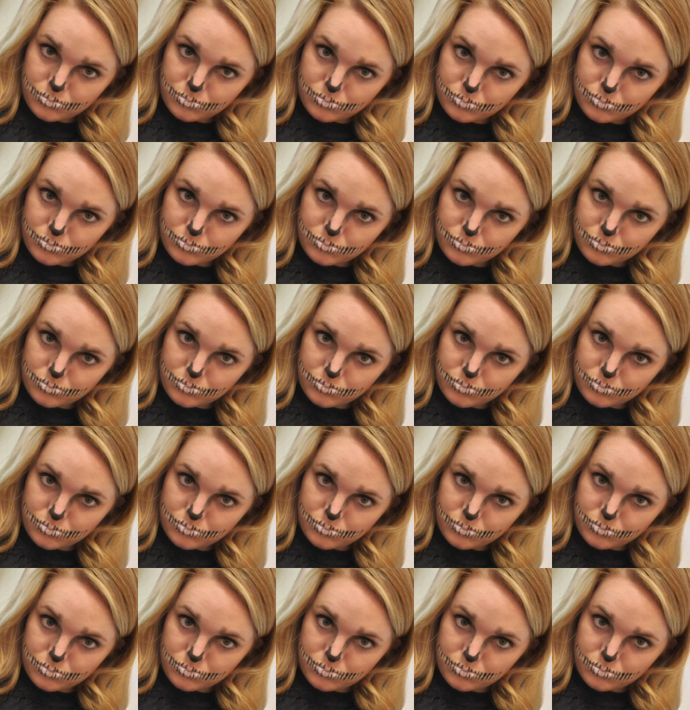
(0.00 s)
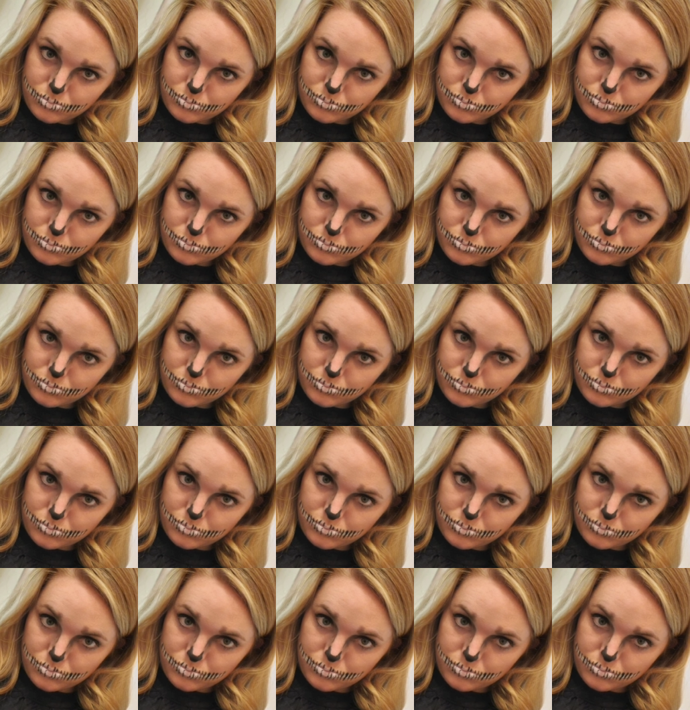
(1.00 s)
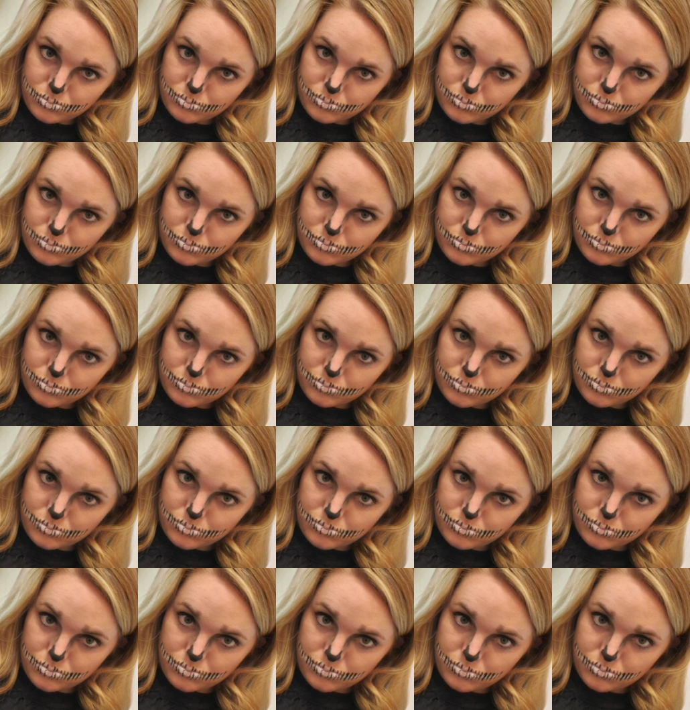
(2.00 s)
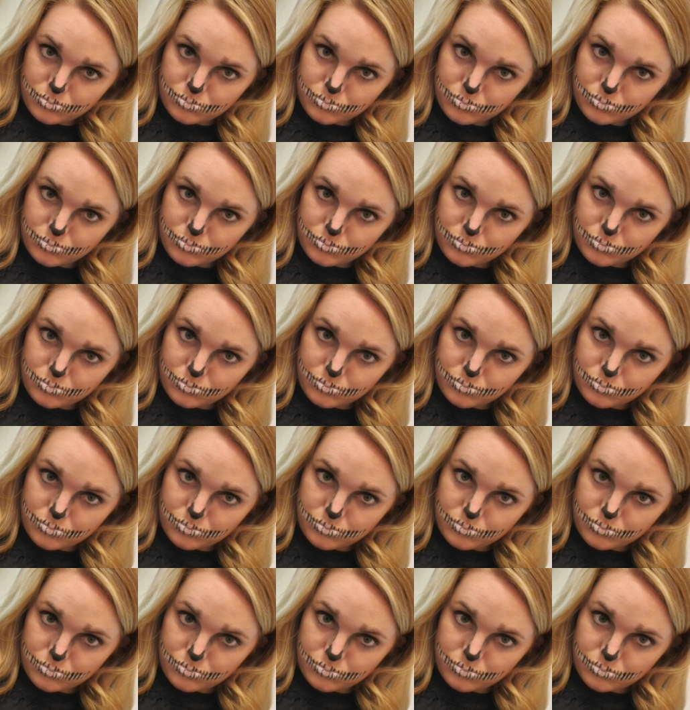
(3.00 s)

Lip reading: Nothing is said.